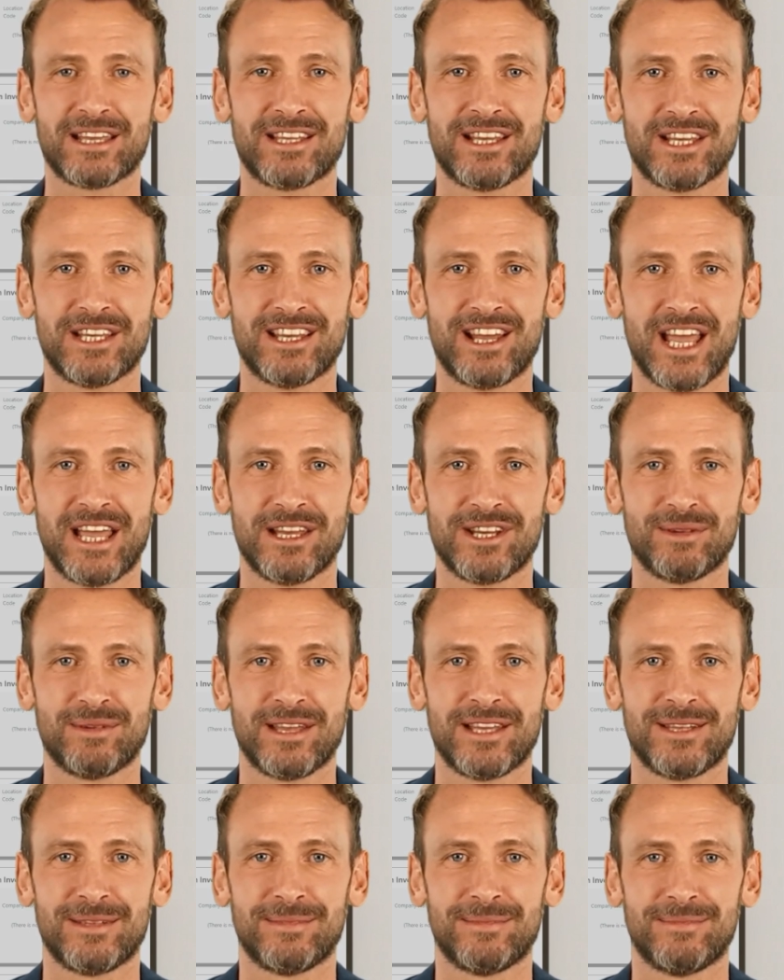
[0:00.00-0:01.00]
to the
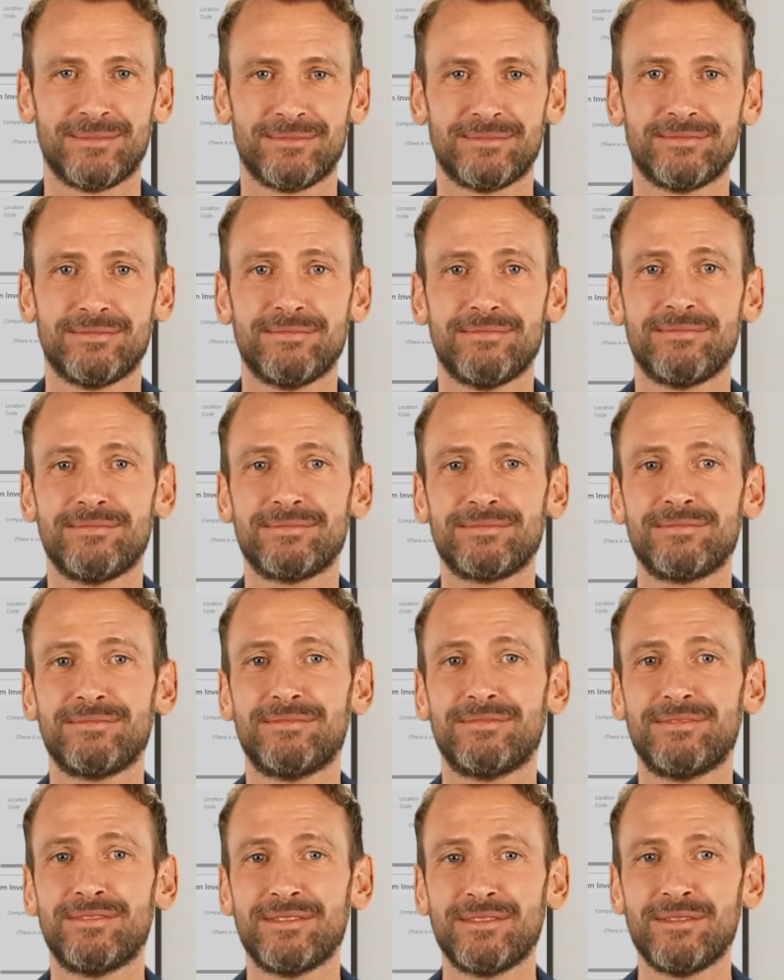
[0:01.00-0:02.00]
document.
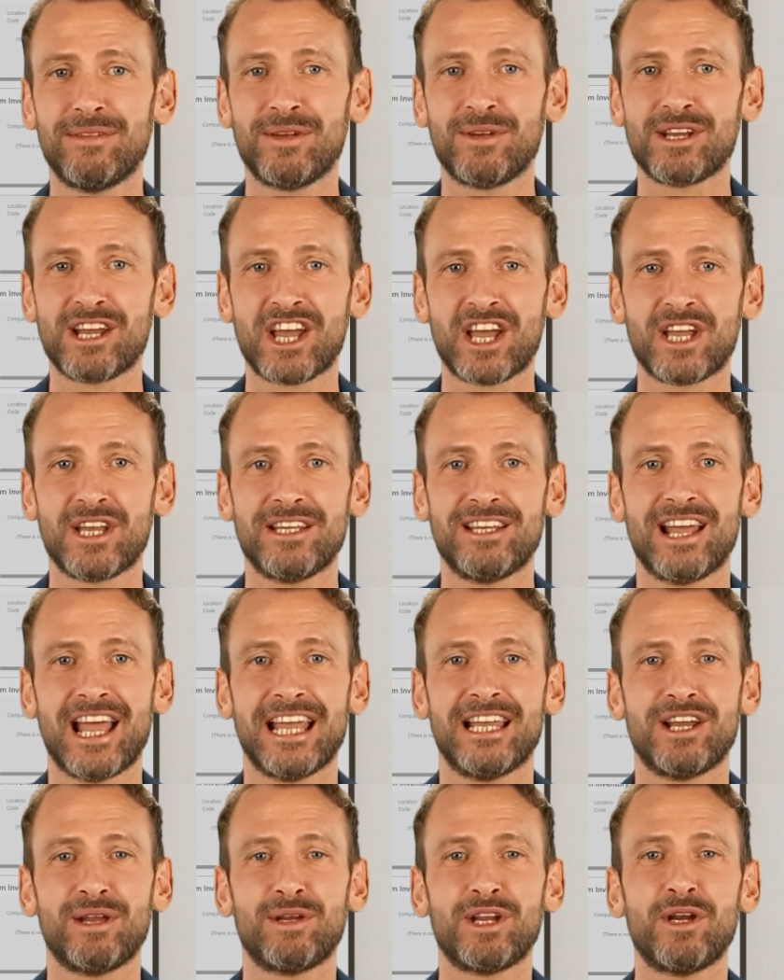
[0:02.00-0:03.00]
Beyond
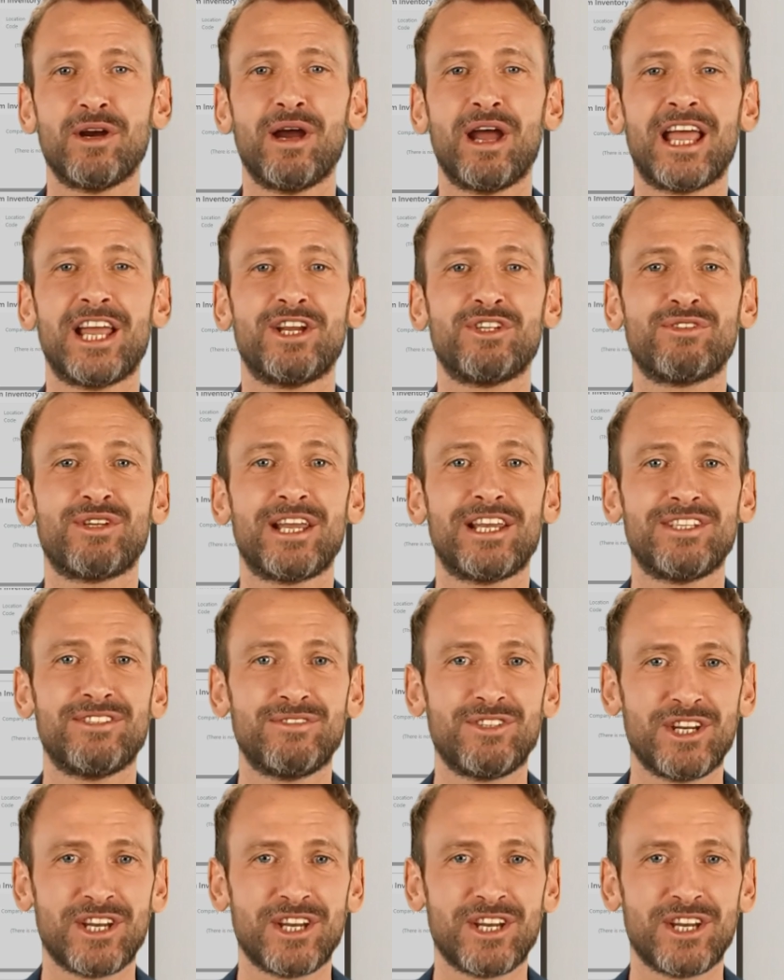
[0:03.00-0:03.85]
Document Line Transfer